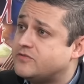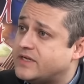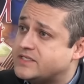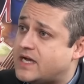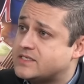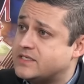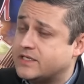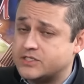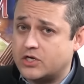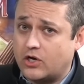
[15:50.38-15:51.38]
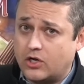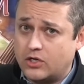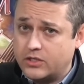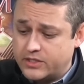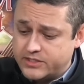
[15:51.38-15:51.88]
is fantastic. It's
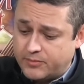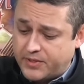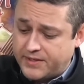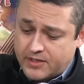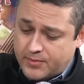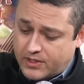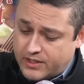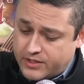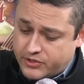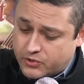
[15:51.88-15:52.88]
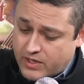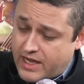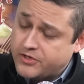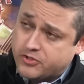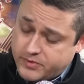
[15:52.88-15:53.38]
all dependent upon your
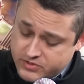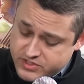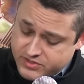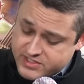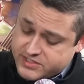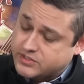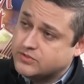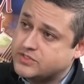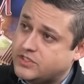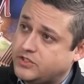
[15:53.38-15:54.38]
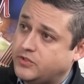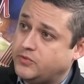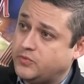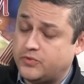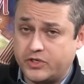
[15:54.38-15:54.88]
attributes and the skills that
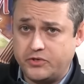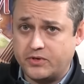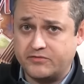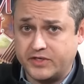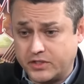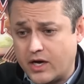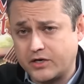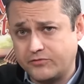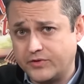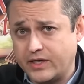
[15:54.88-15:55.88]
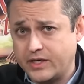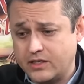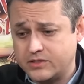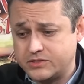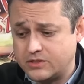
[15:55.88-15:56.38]
you have unlocked for that
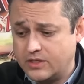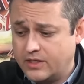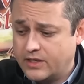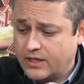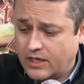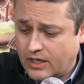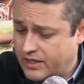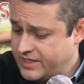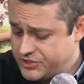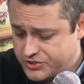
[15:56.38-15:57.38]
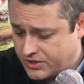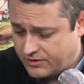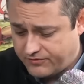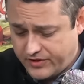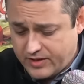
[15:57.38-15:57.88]
character. Each
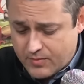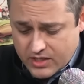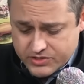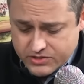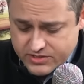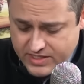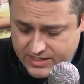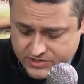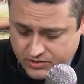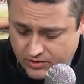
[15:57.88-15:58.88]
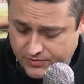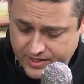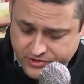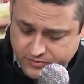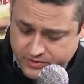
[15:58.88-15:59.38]
of the monsters has their own
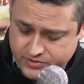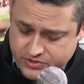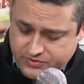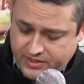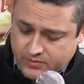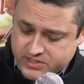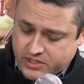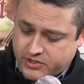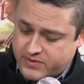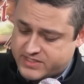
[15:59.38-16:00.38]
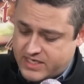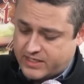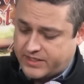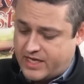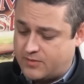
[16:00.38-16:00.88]
attributes, so they will tell you
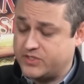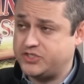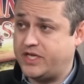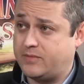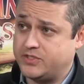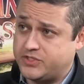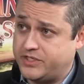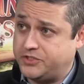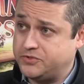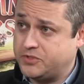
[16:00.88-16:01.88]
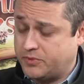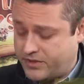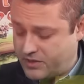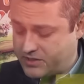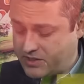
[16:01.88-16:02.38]
exactly how much damage they do to
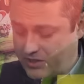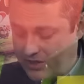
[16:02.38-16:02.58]
players,